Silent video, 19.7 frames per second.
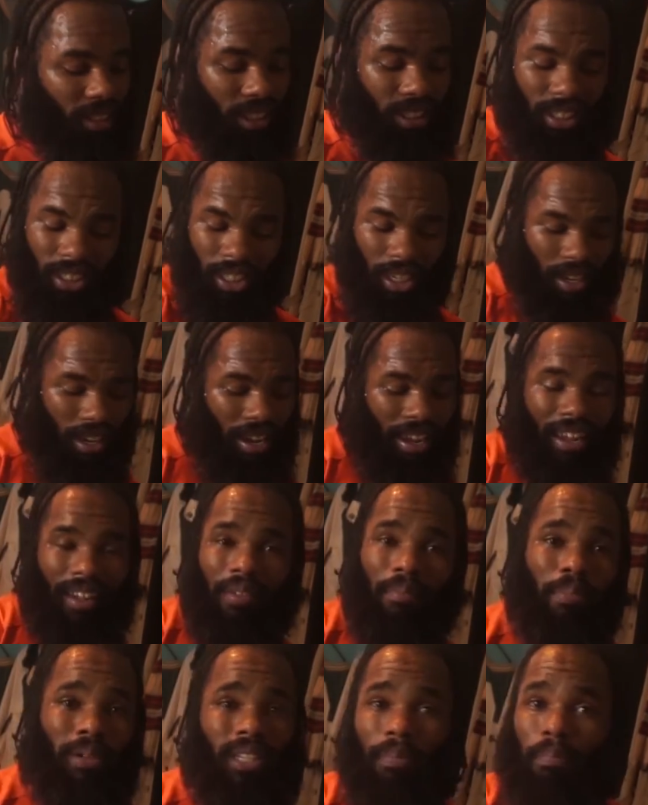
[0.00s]
Just
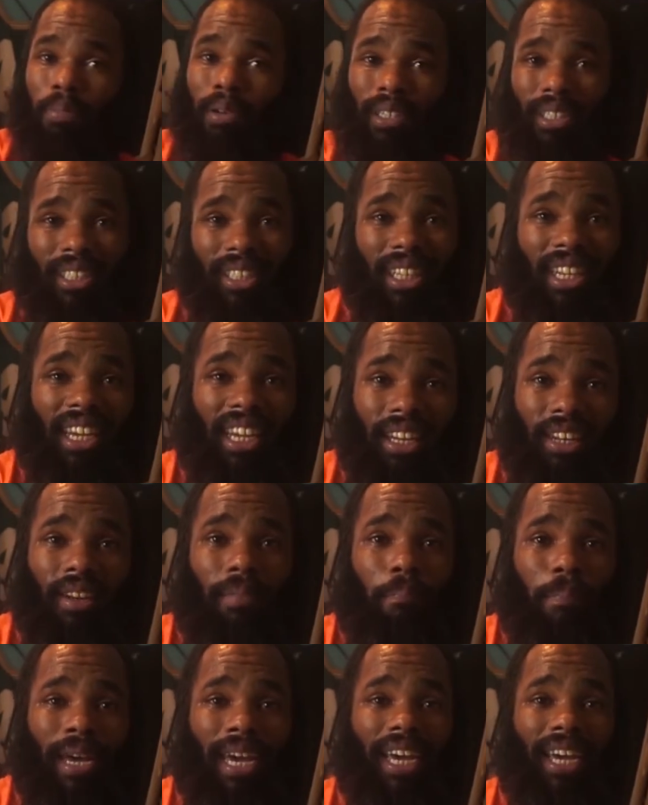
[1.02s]
put the books in the
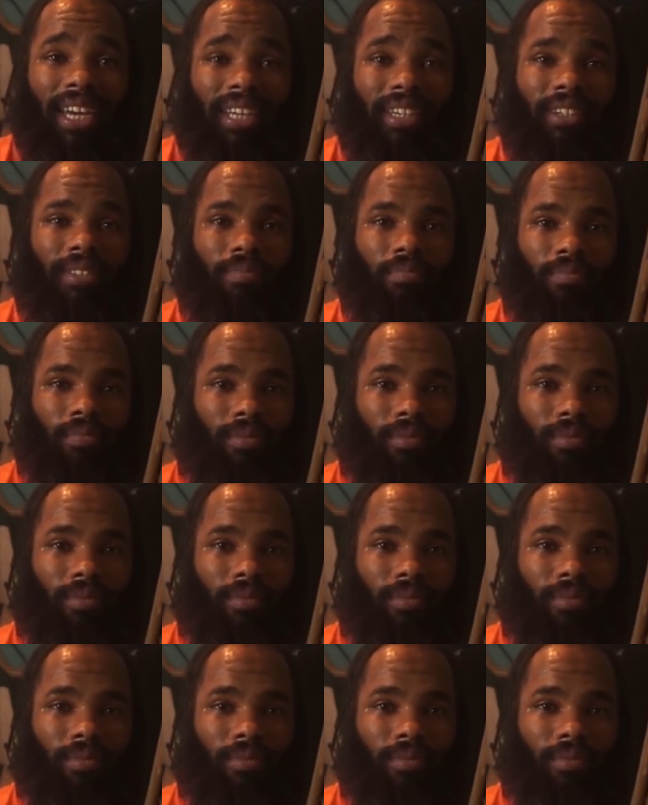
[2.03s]
bag